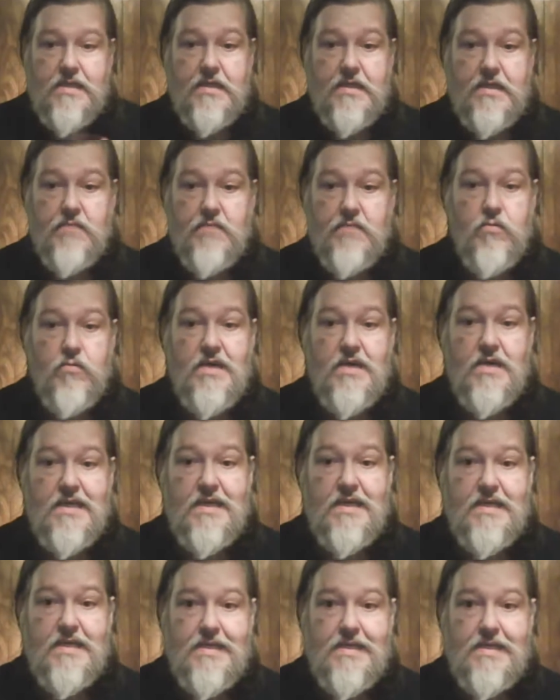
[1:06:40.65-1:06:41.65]
This
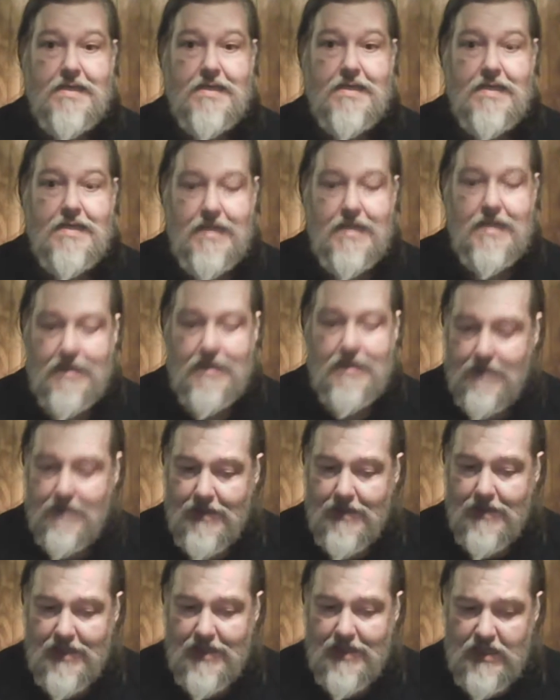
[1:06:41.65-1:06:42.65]
was indeed
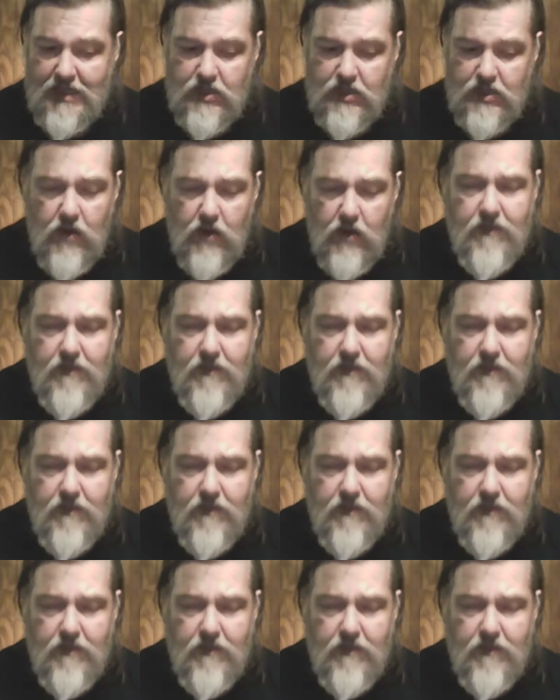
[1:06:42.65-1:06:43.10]
sort